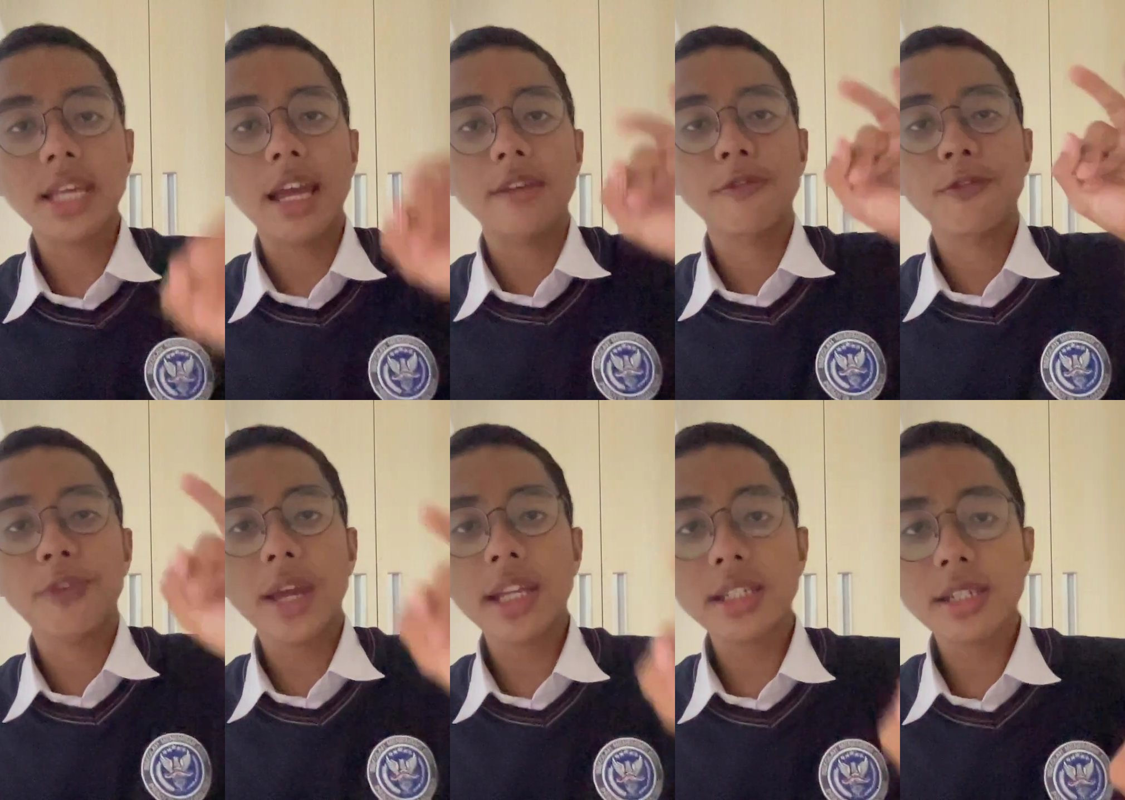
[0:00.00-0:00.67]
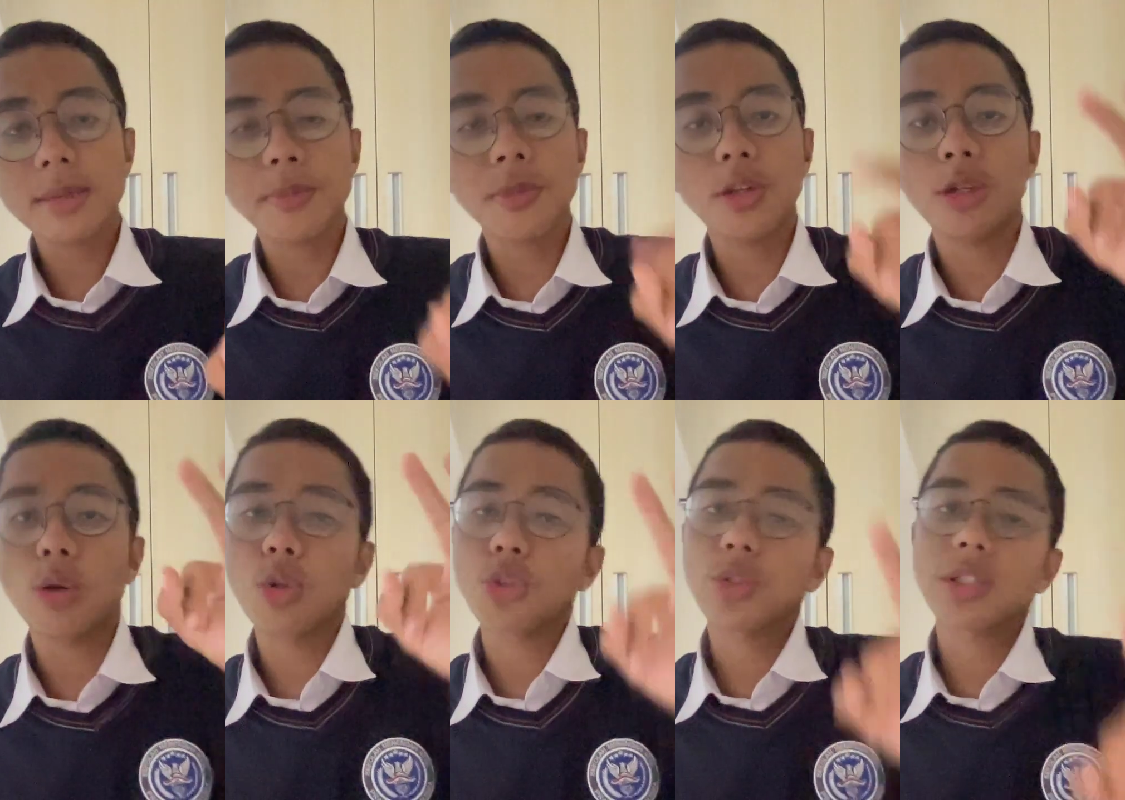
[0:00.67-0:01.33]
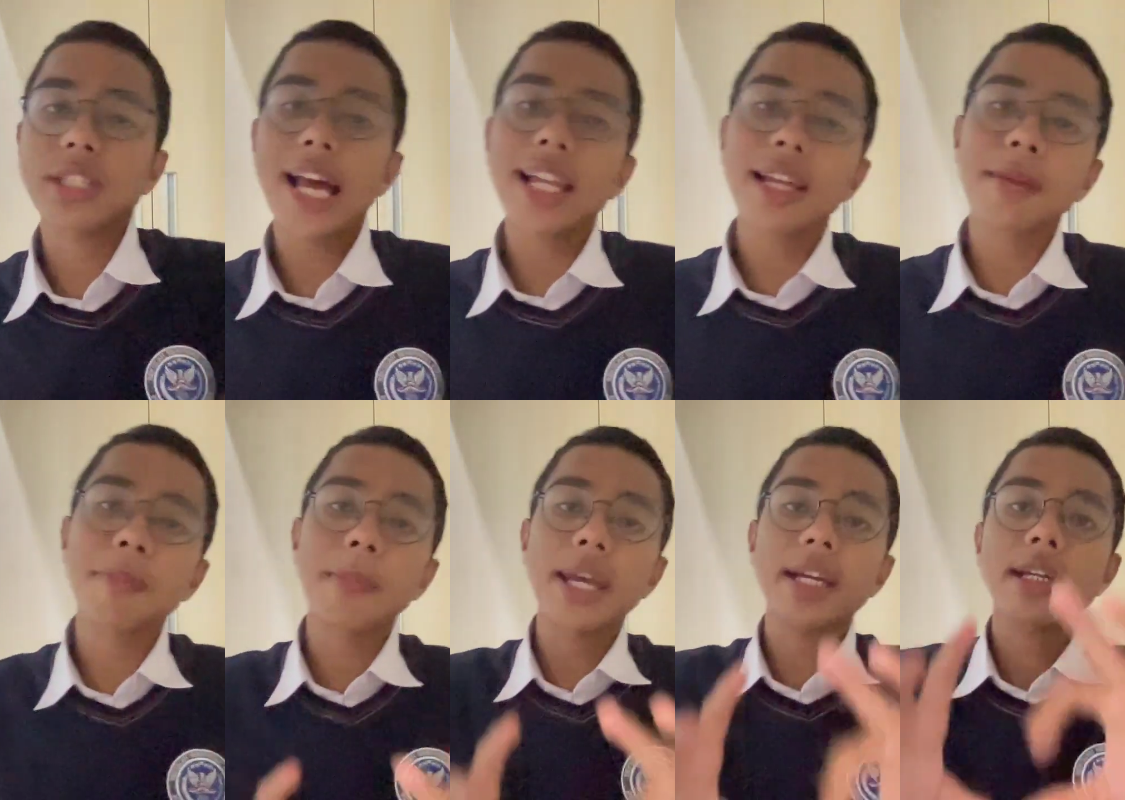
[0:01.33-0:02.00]
and Vietnam and also
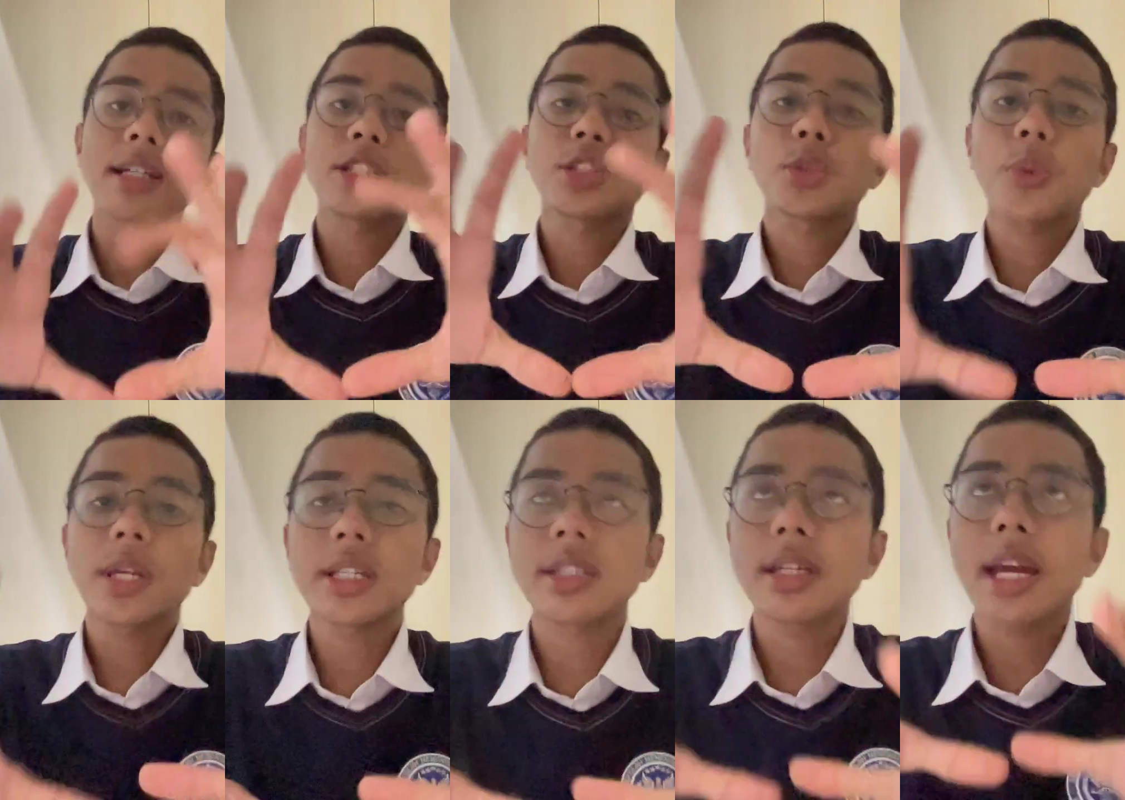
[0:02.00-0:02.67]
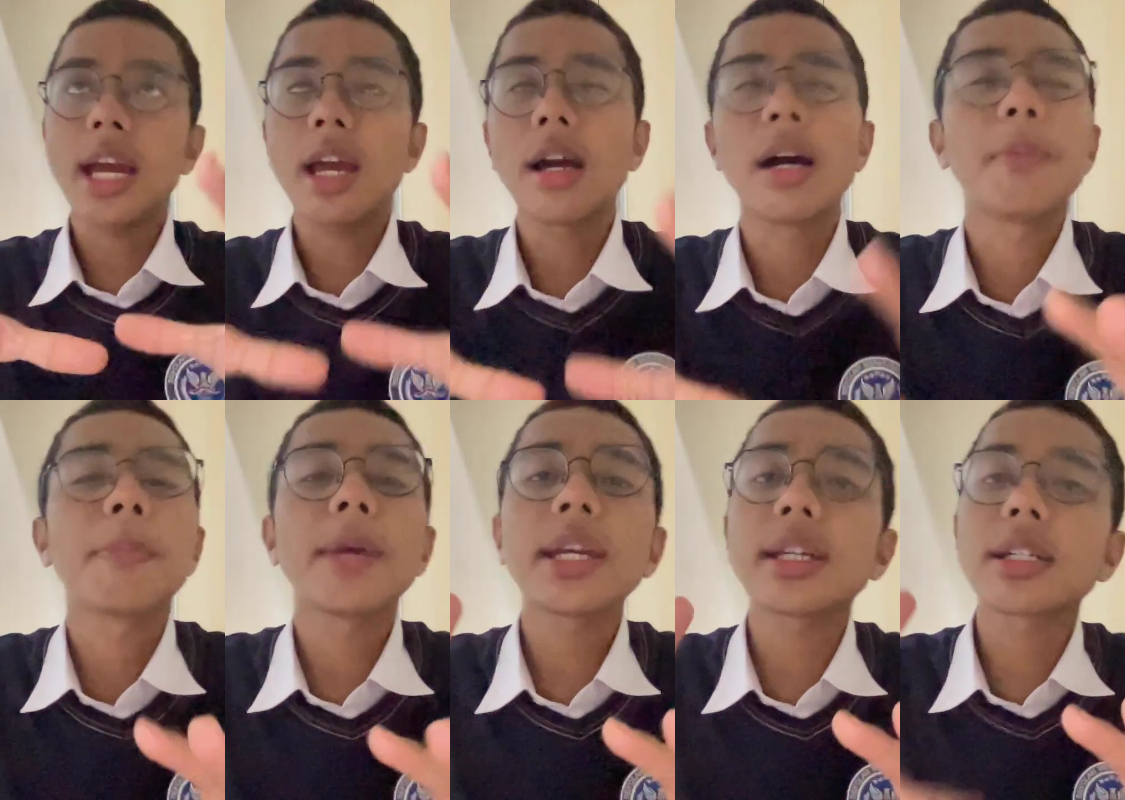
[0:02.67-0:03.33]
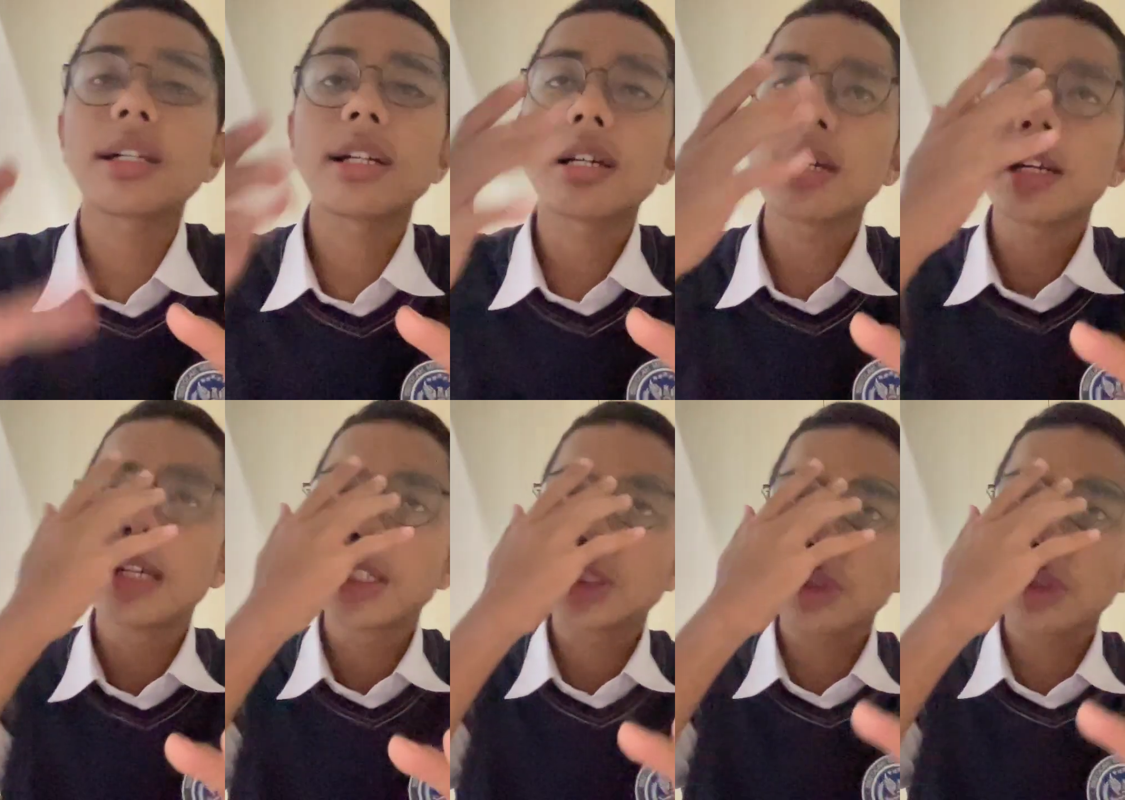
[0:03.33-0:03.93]
Thailand make a trade uh, make a